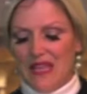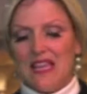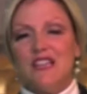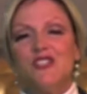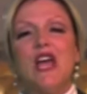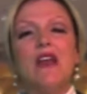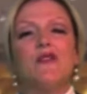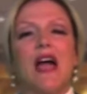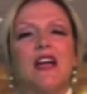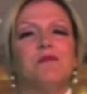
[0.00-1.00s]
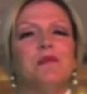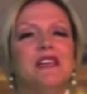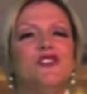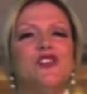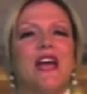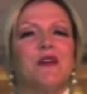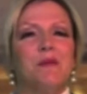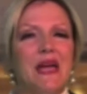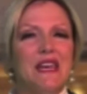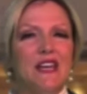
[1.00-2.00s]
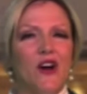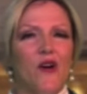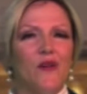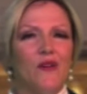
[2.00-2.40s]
Shadrach, Meshach, Abednego,